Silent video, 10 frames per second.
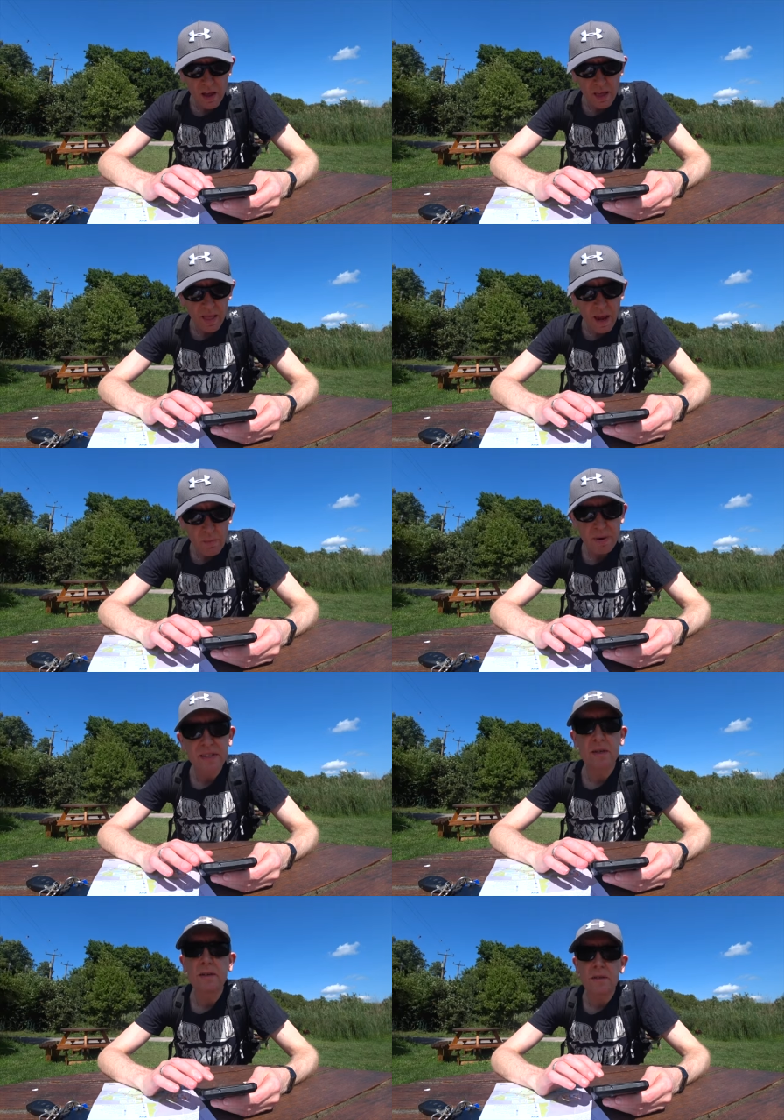like
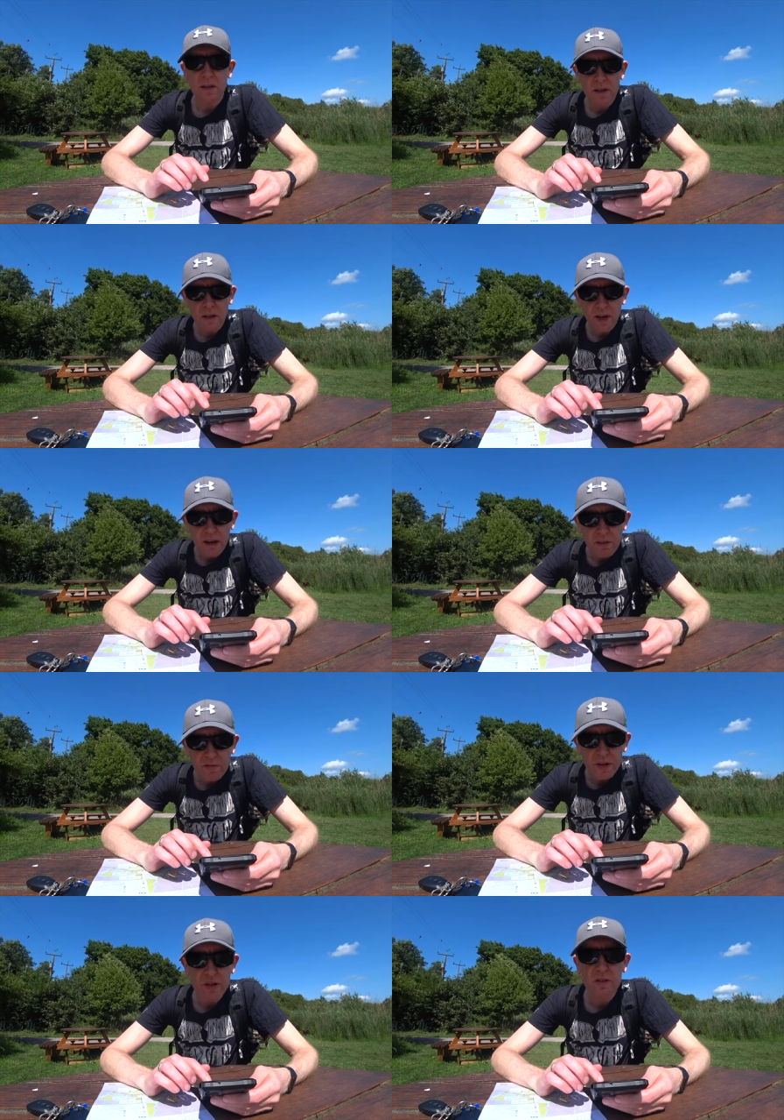bitterns and
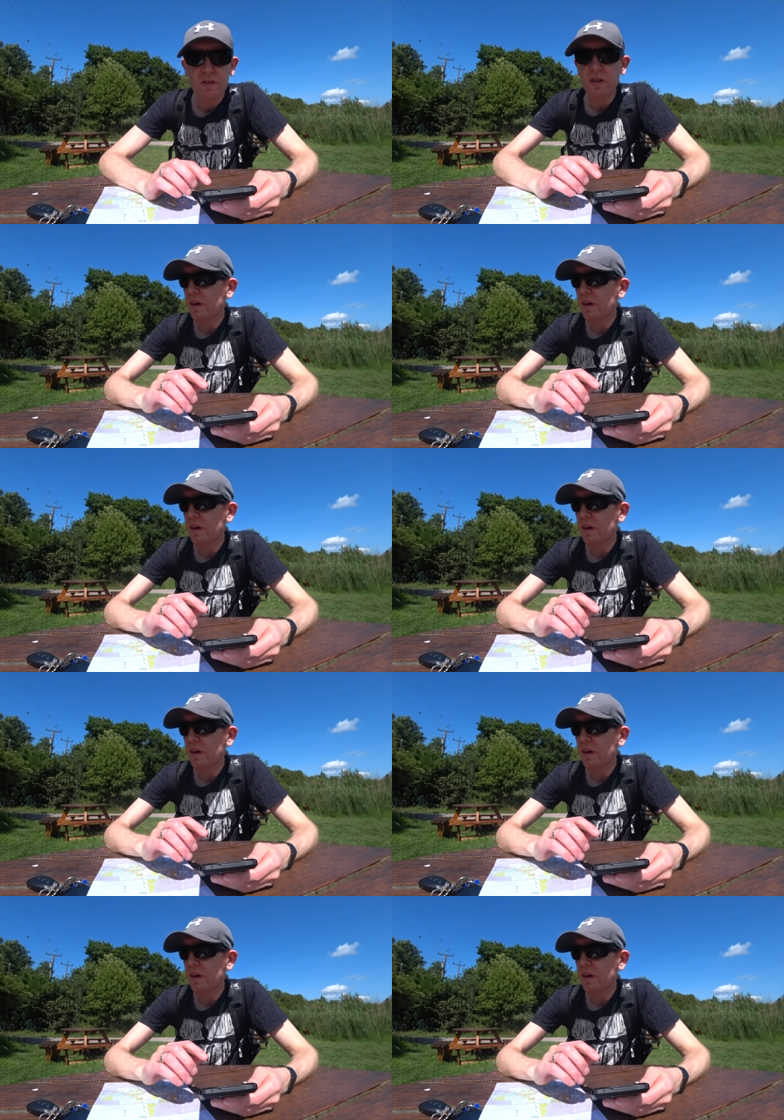kingfishers.